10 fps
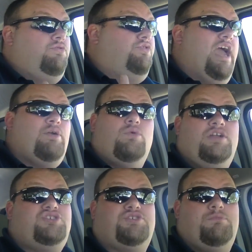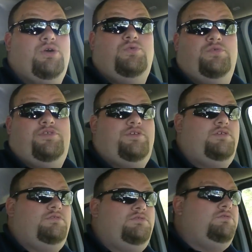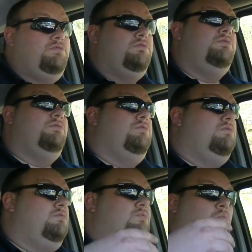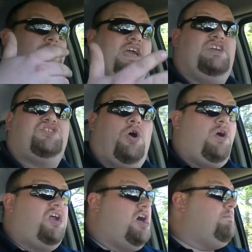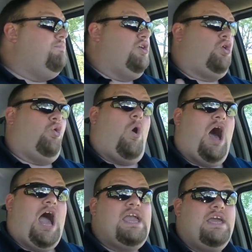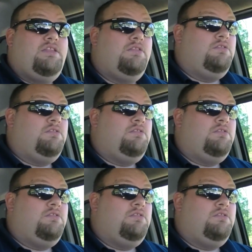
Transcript: they run smooth. When they start up, they're quiet.